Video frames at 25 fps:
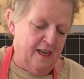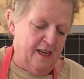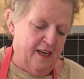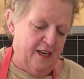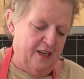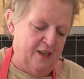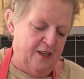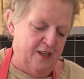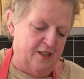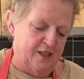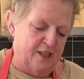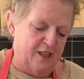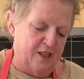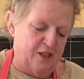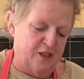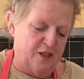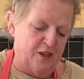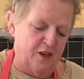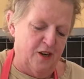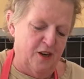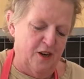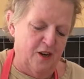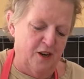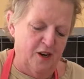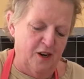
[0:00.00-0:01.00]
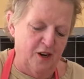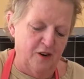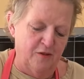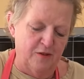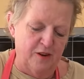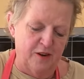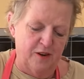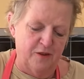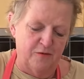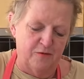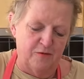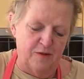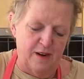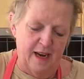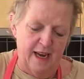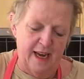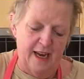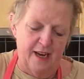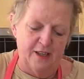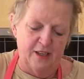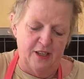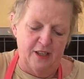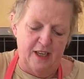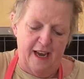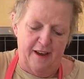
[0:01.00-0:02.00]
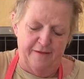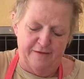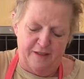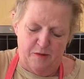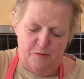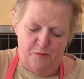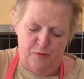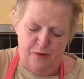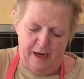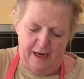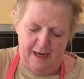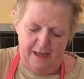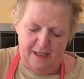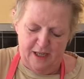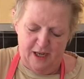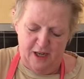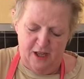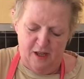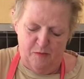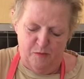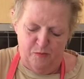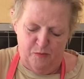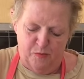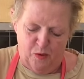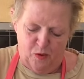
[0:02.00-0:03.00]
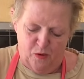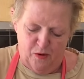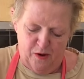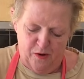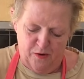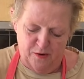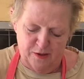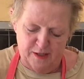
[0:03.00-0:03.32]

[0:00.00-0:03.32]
And you stir it around and you have to bring it to the boil.